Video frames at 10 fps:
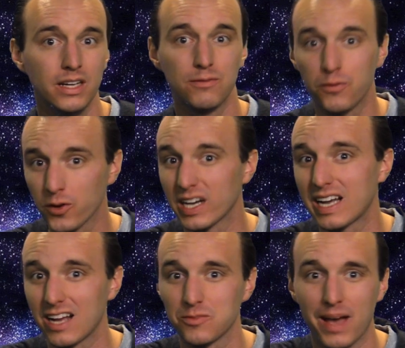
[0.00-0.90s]
If you feel like
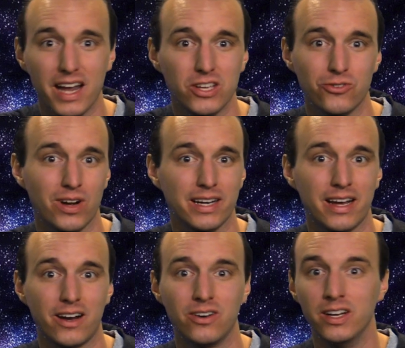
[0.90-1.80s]
God's mad at you right
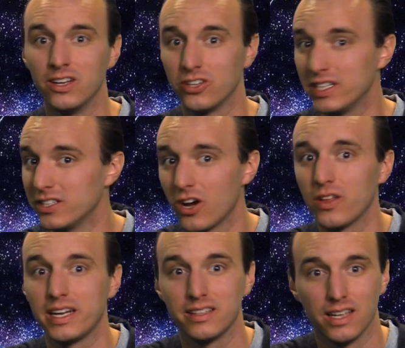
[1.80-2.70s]
now, you need to know
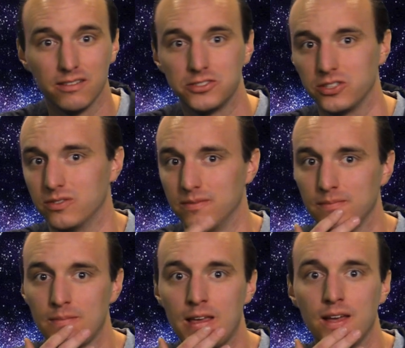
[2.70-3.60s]
that he loves you.
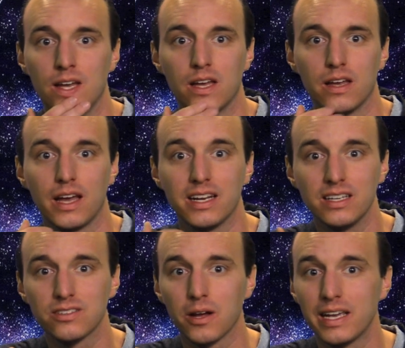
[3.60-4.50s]
And
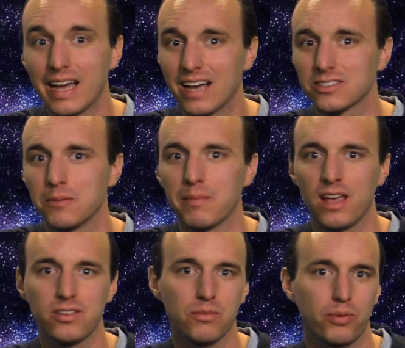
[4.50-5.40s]
he has an
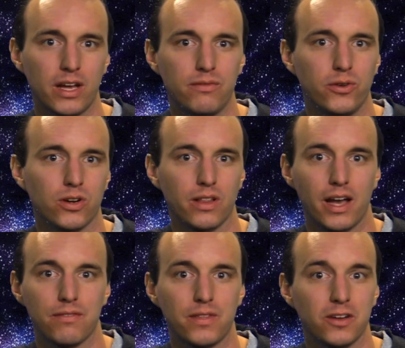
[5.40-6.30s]
amazing plan for your
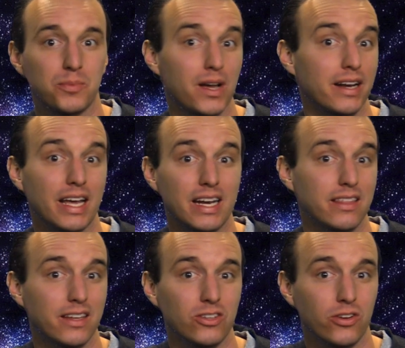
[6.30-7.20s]
life that is beyond
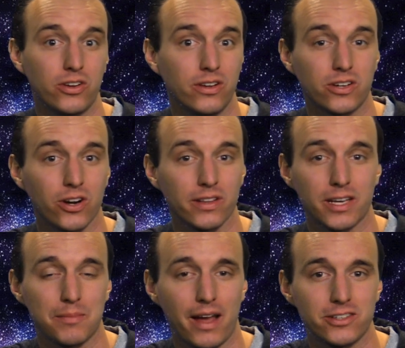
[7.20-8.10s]
anything you can currently
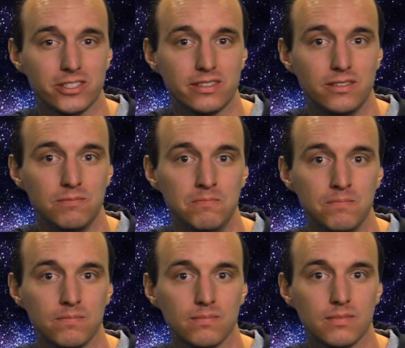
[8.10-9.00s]
imagine.
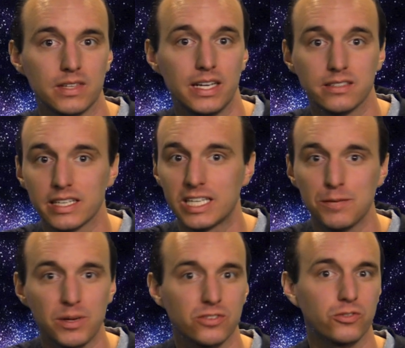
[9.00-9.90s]
He isn't
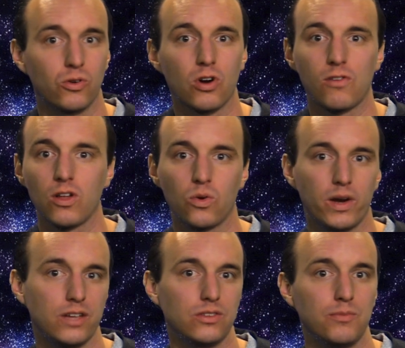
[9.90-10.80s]
keeping score of all the
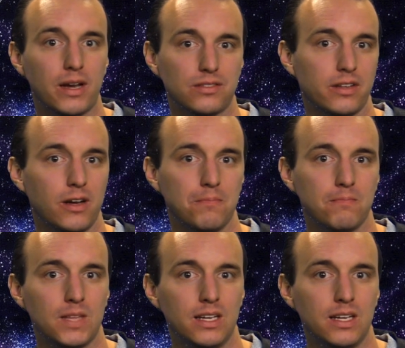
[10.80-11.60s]
ways you messed up.